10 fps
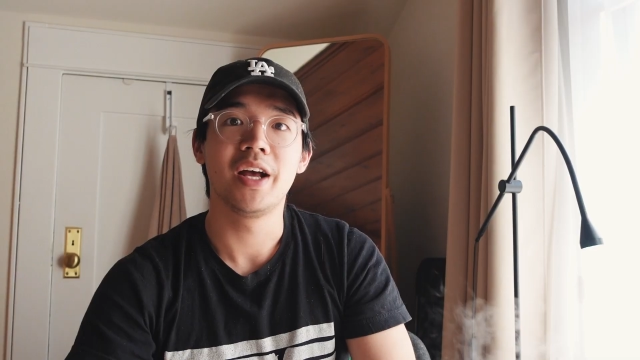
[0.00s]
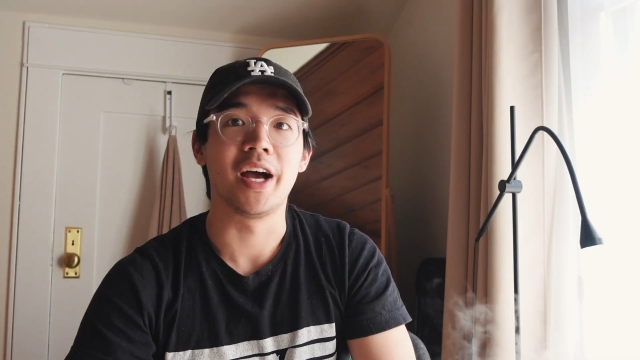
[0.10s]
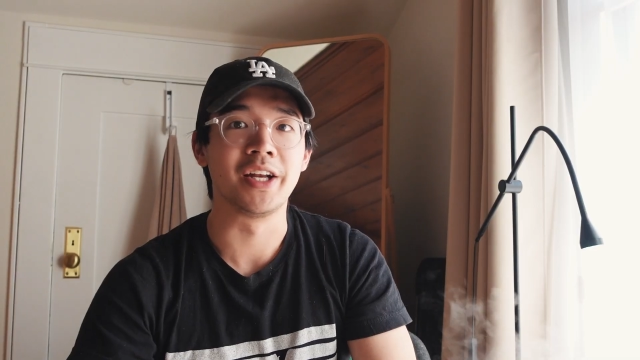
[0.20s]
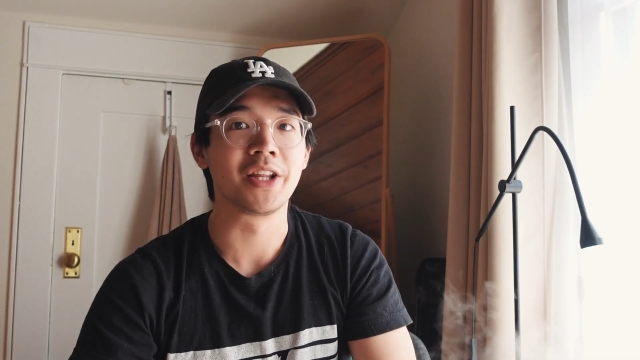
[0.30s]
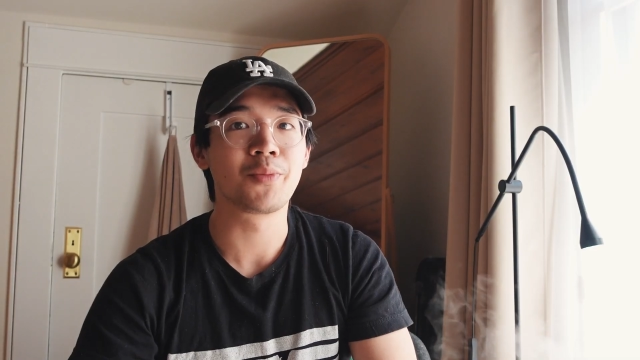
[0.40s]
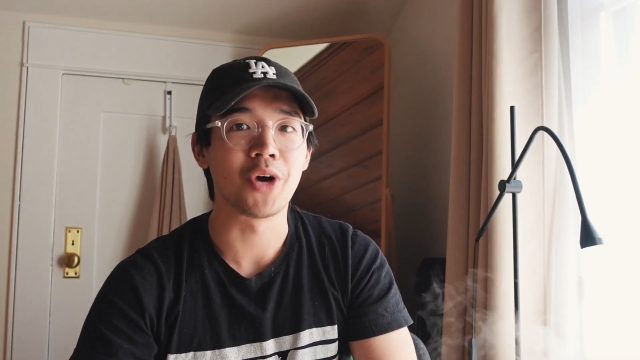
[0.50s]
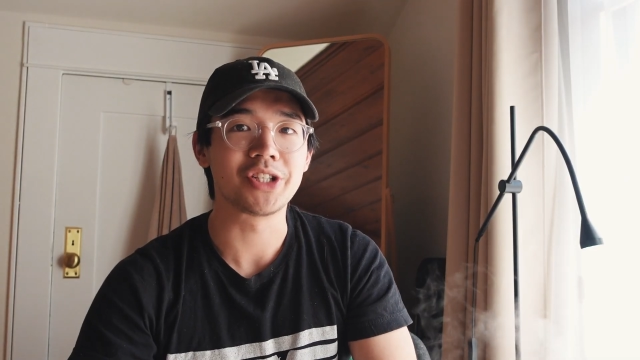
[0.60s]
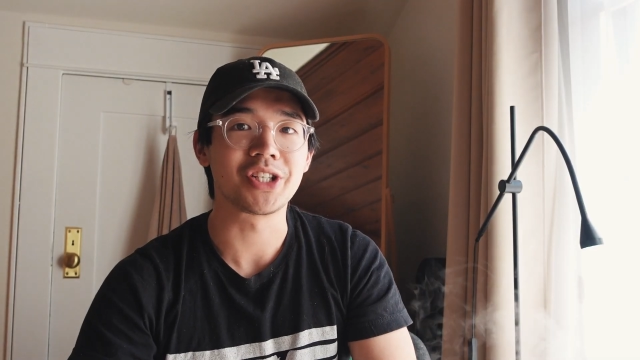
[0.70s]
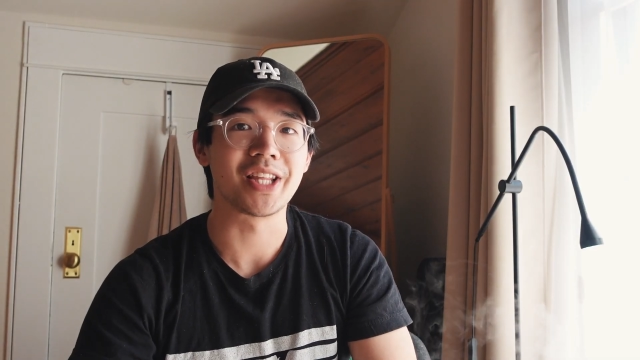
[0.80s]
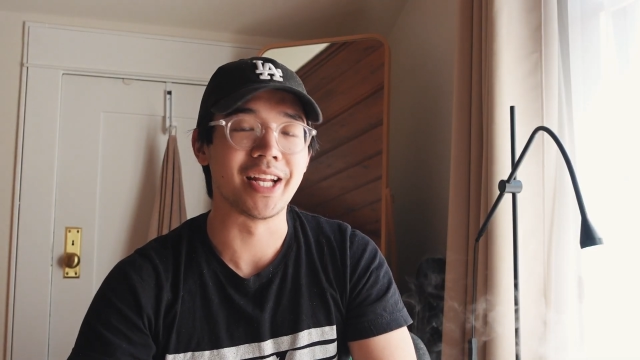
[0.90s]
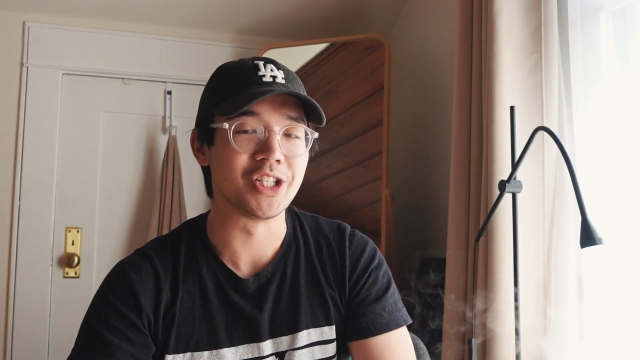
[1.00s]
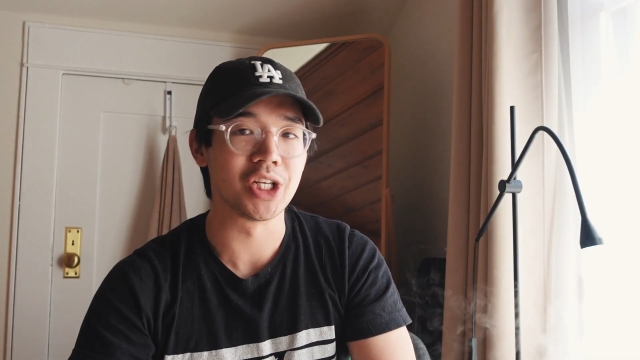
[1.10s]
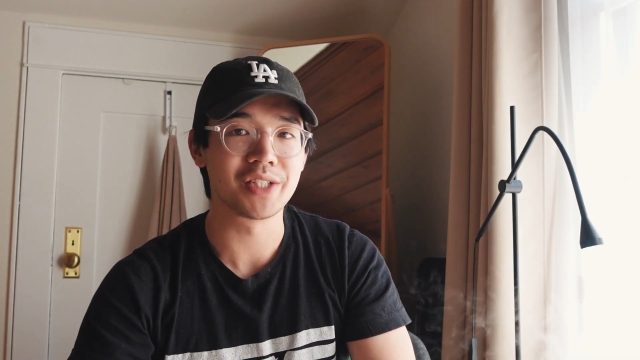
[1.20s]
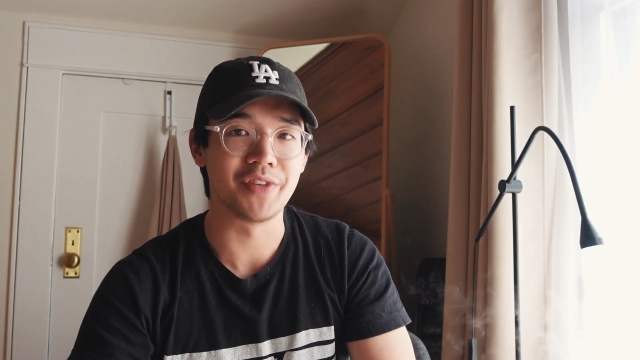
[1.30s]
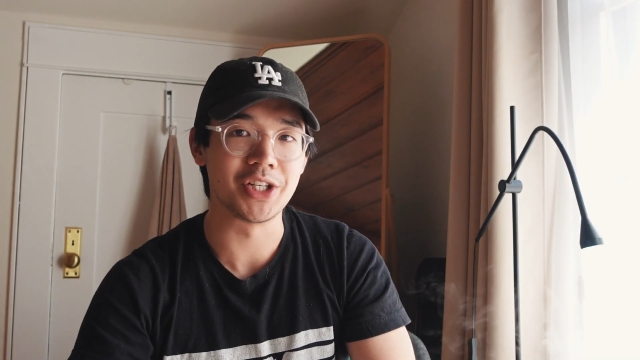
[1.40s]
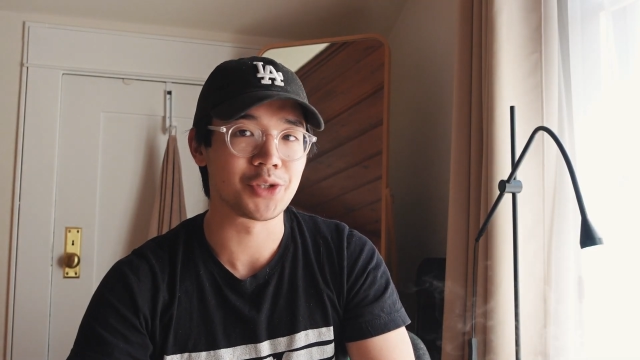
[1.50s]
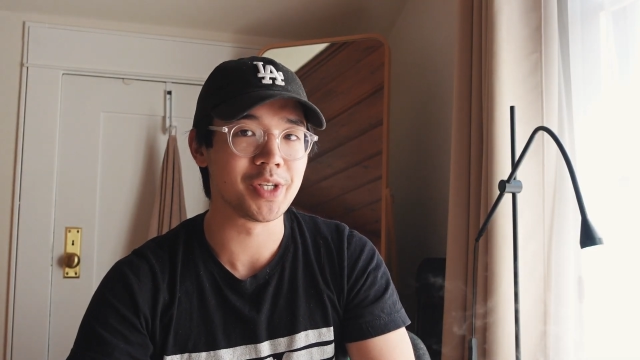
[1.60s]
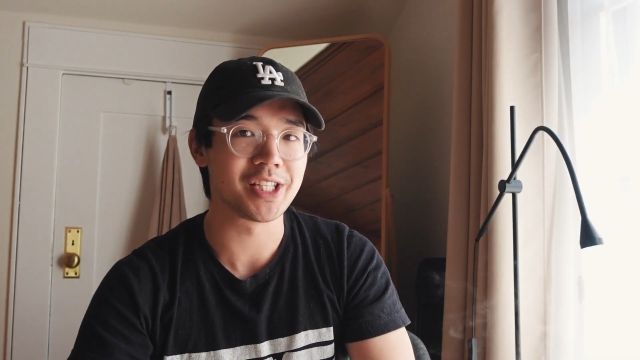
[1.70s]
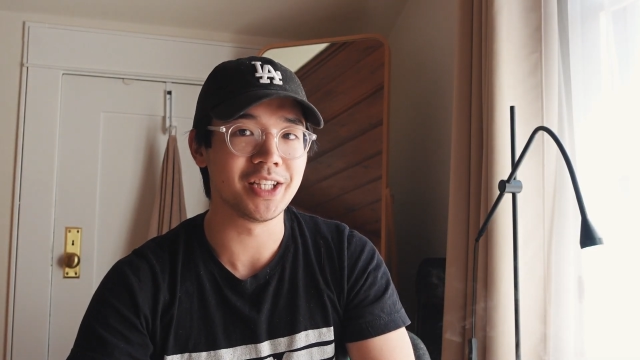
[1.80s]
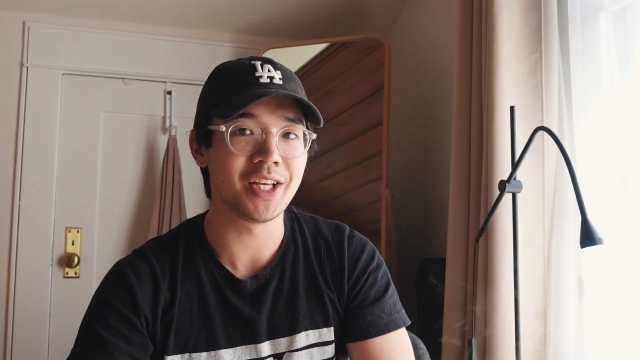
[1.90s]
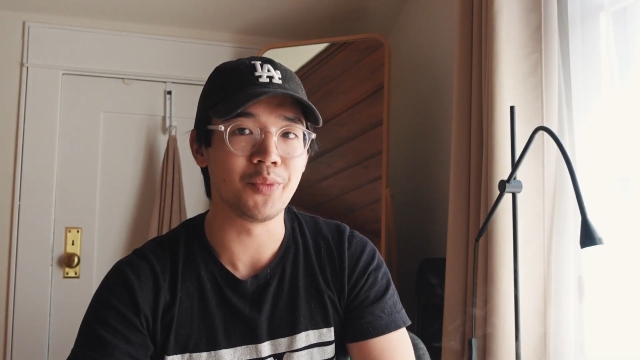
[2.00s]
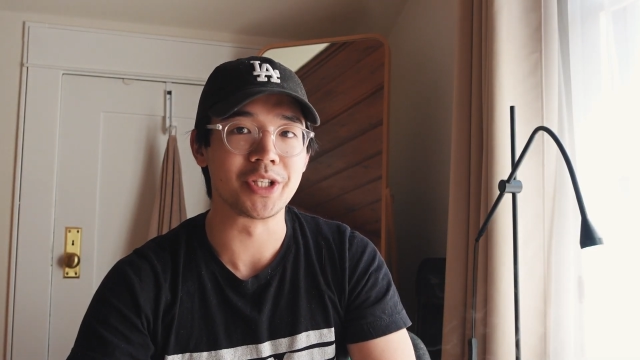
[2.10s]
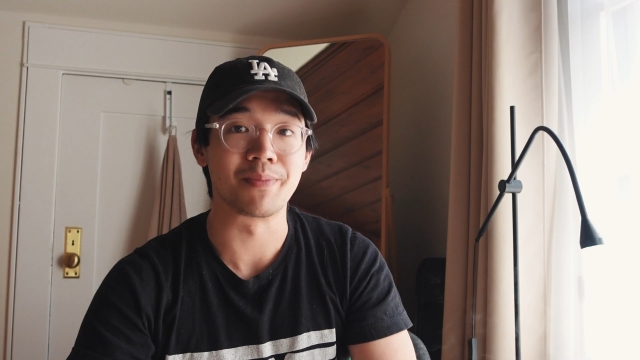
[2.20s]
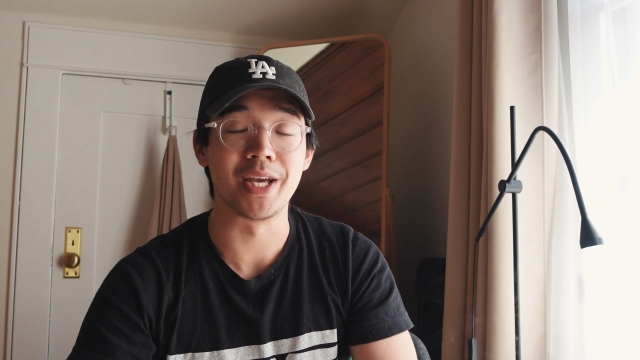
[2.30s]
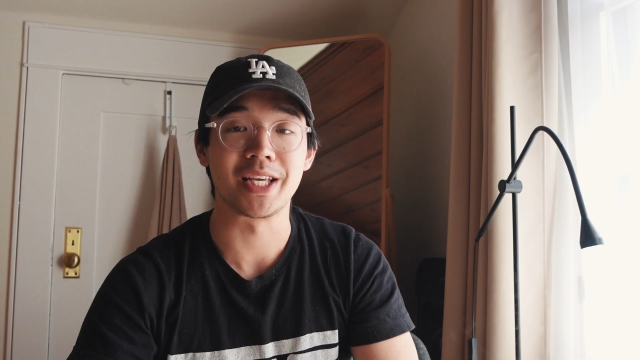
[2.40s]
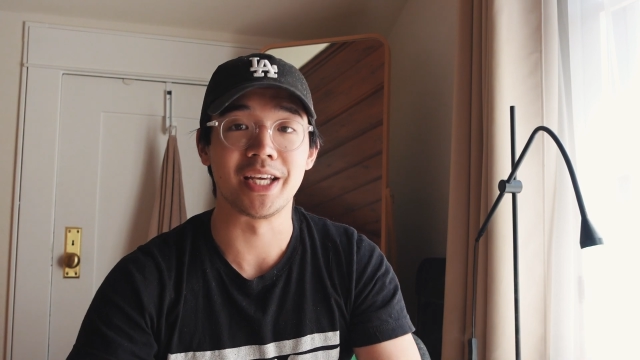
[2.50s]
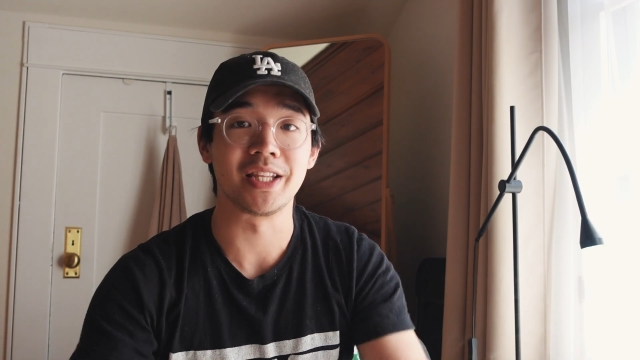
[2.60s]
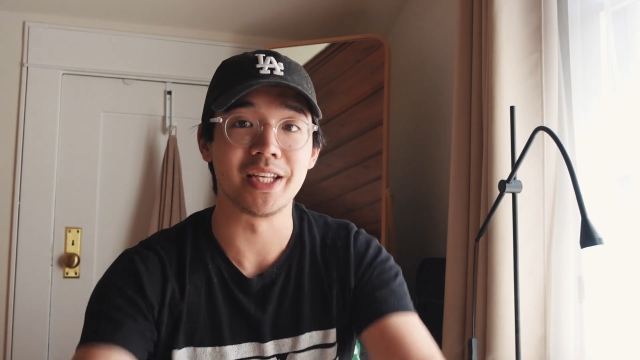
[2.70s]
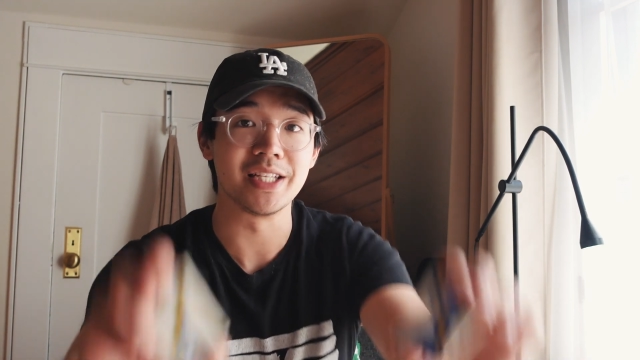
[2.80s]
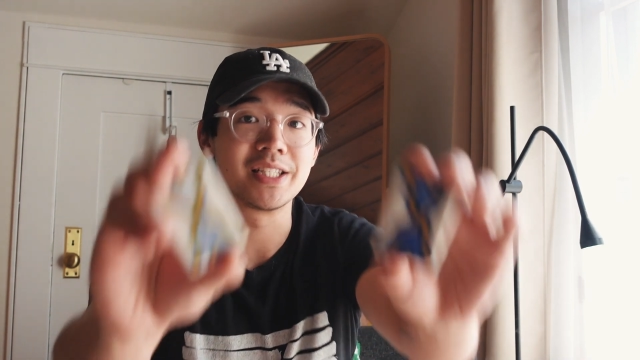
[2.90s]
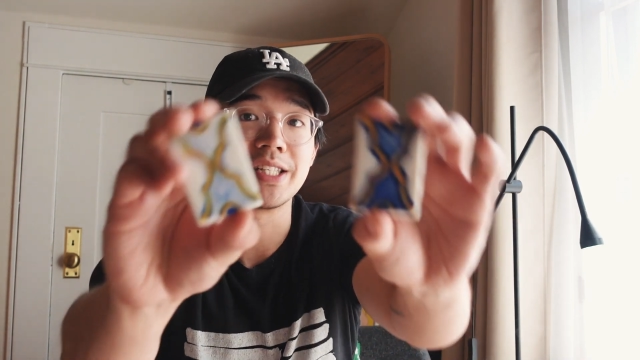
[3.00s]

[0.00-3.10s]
Another project that I just finished recently was making these